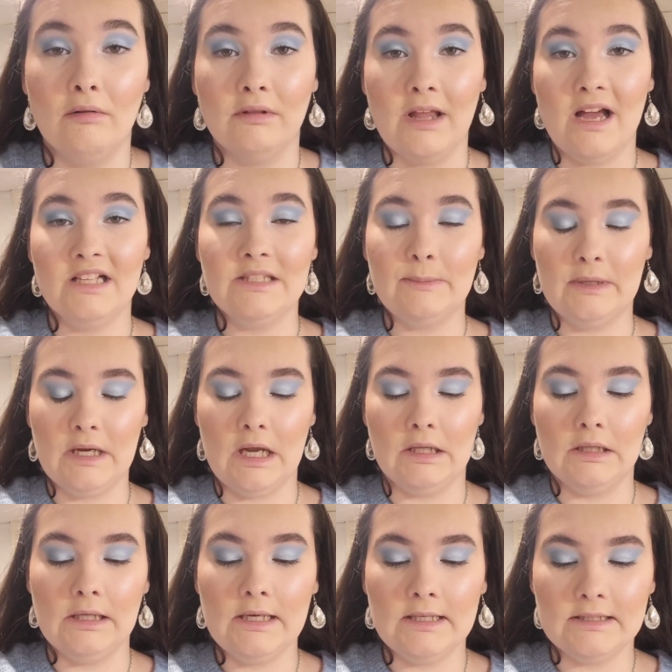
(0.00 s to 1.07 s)
last but
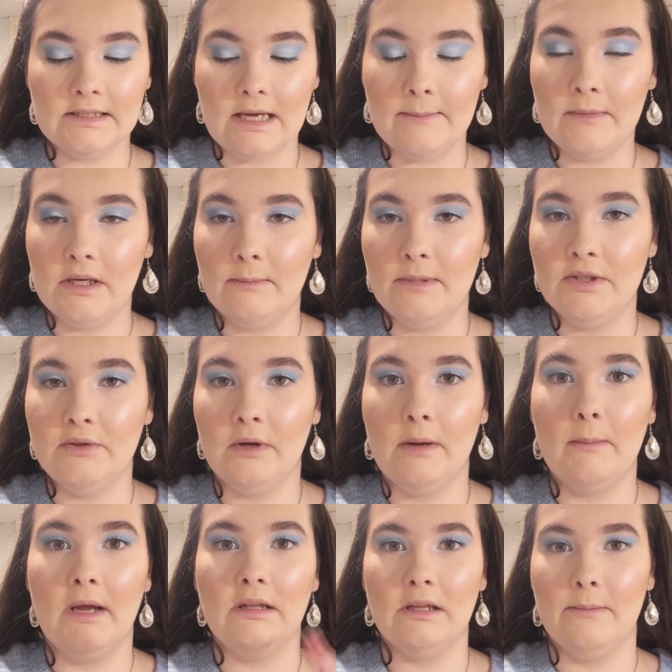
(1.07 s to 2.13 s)
not least, I'm going to be
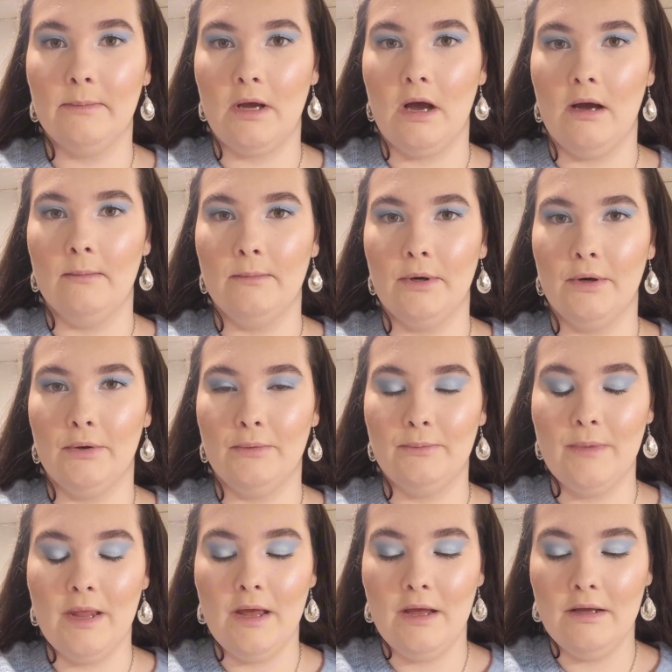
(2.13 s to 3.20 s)
doing my lip
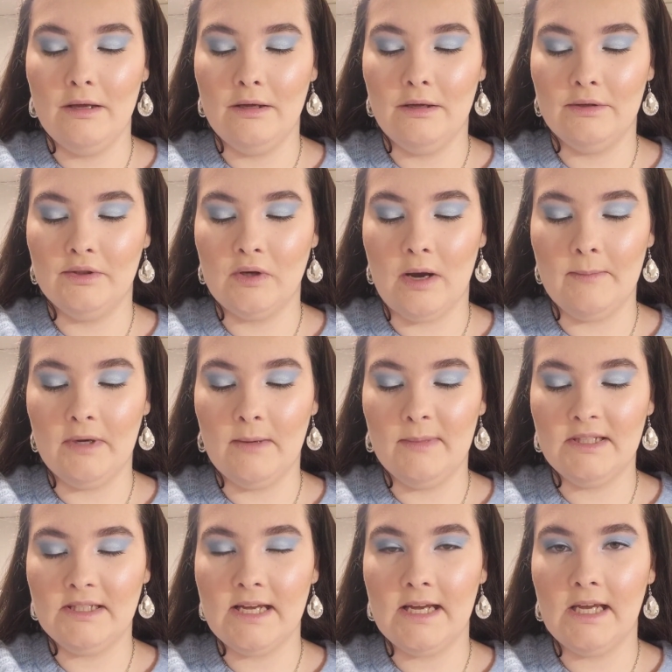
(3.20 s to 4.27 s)
combo. So I'm going
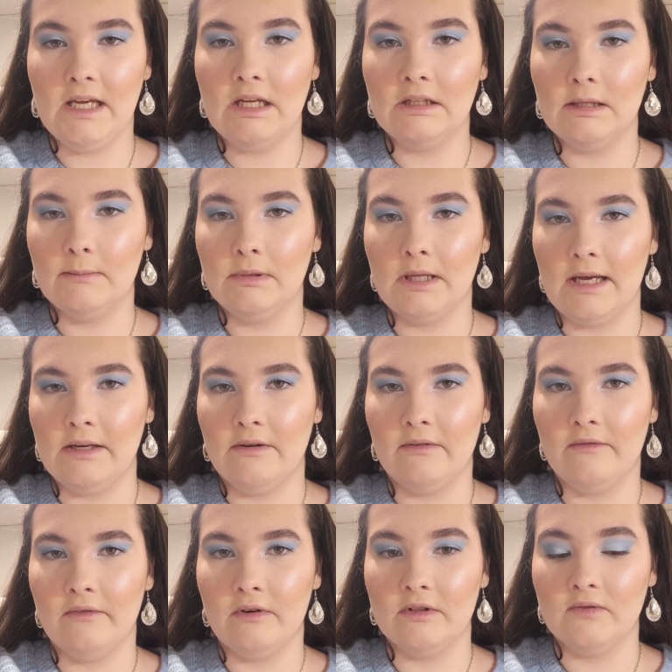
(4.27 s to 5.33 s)
to be taking a lip
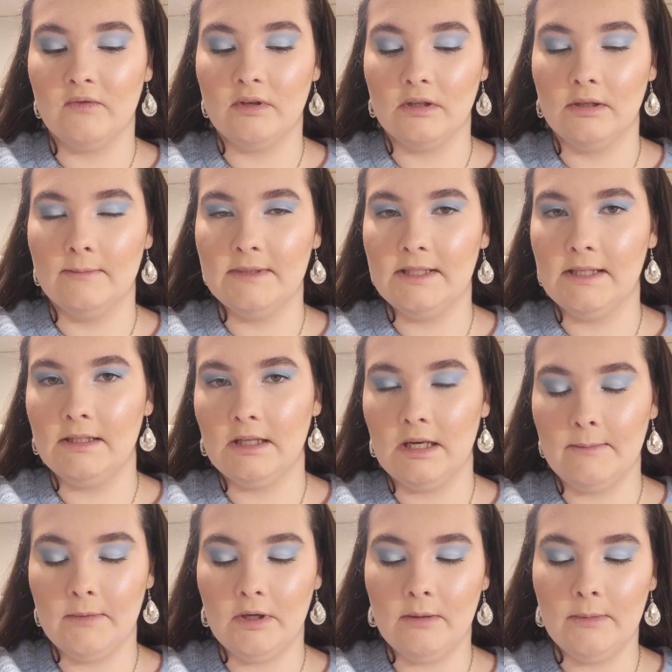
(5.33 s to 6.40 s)
liner first for the lipstick
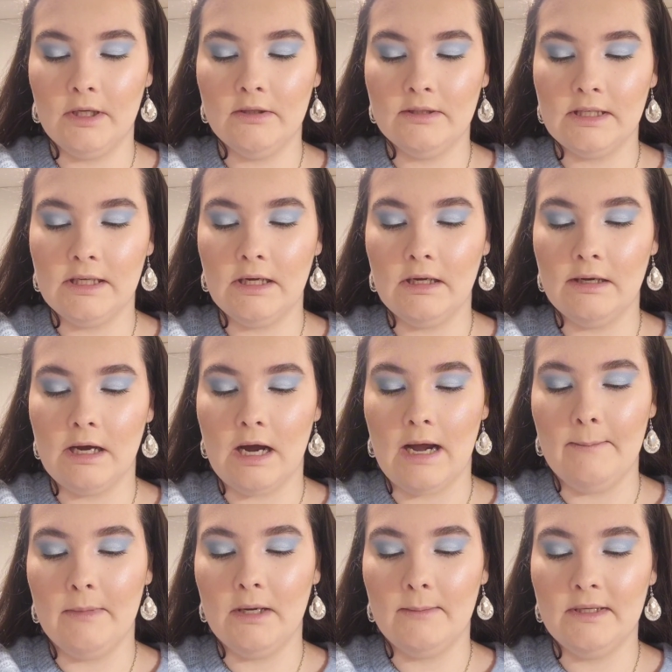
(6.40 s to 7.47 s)
that I'm going to be using.
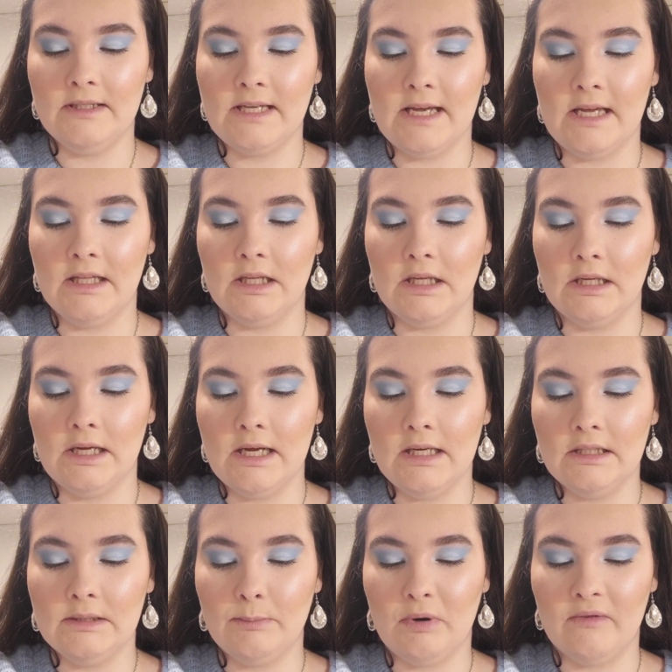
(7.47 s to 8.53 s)
I'm going to be taking the
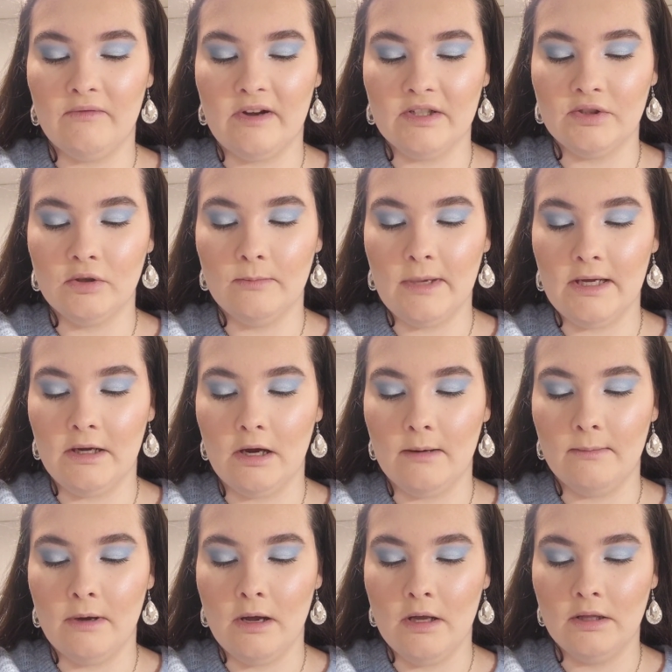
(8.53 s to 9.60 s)
NYX Professional
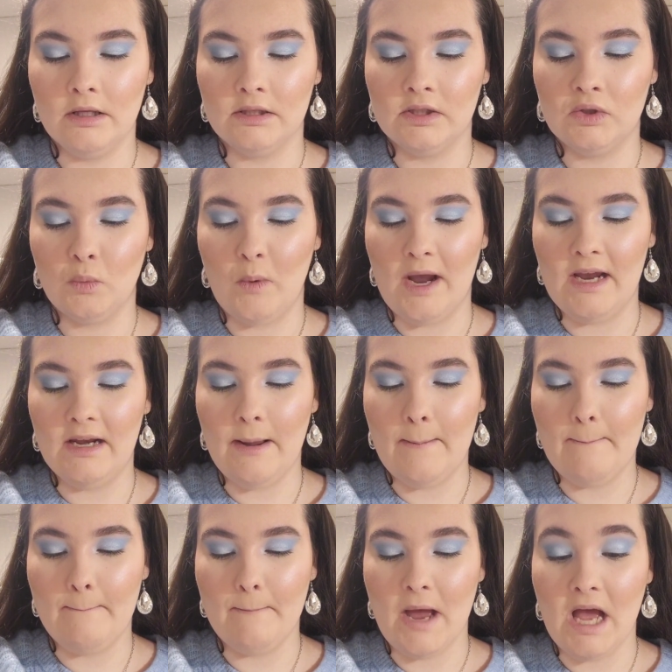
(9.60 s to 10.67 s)
Makeup, the
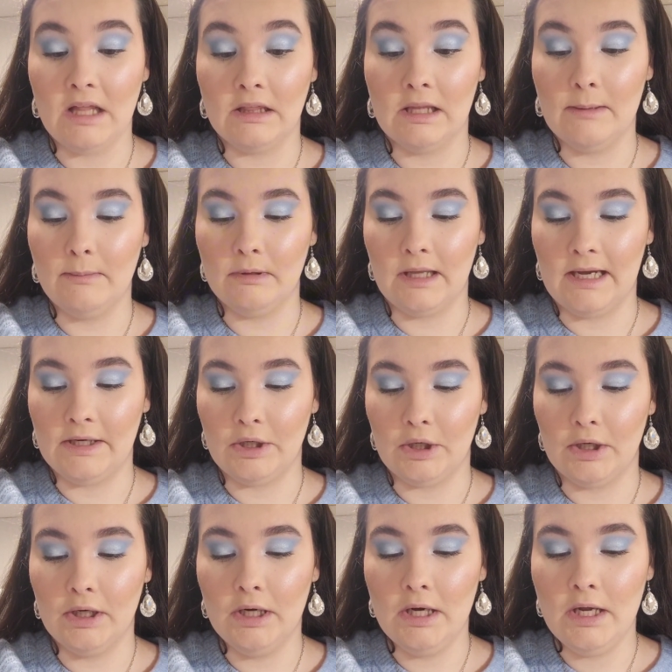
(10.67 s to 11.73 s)
Suede Matte Lip
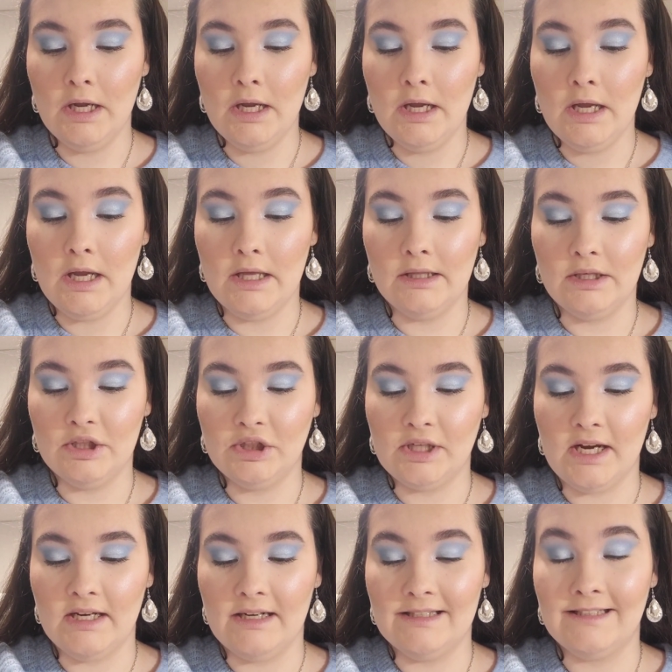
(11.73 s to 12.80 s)
Liner in the
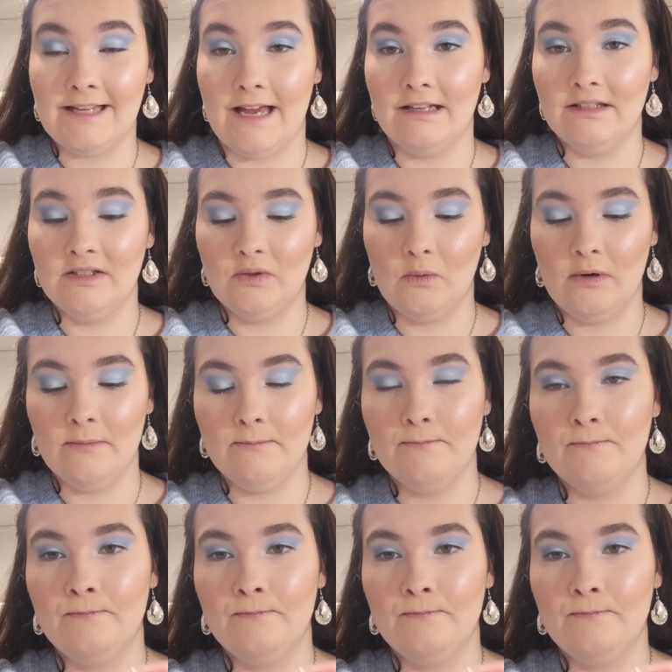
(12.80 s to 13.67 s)
shade Sandstorm.